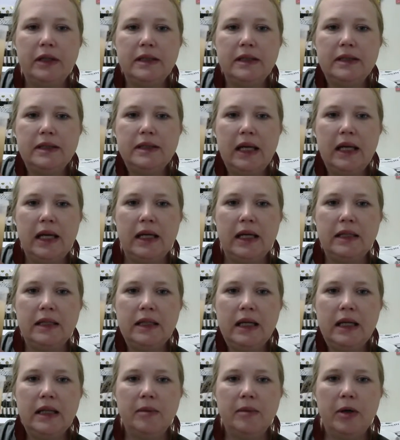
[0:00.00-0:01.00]
the sand
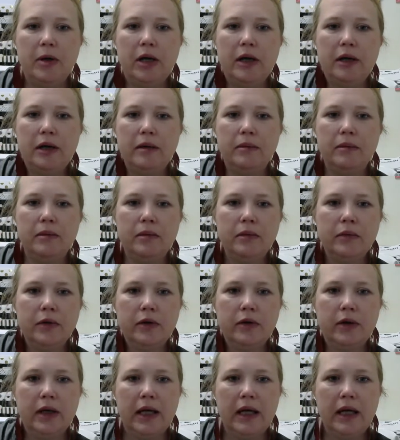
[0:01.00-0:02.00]
at the bottom.
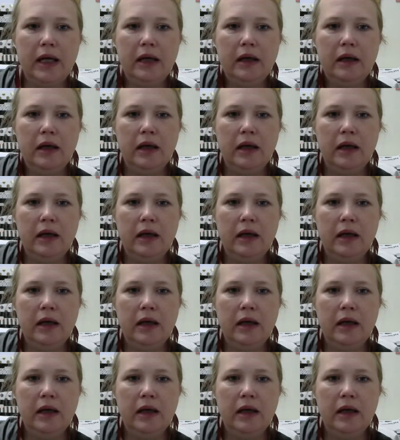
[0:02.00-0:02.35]
Okay,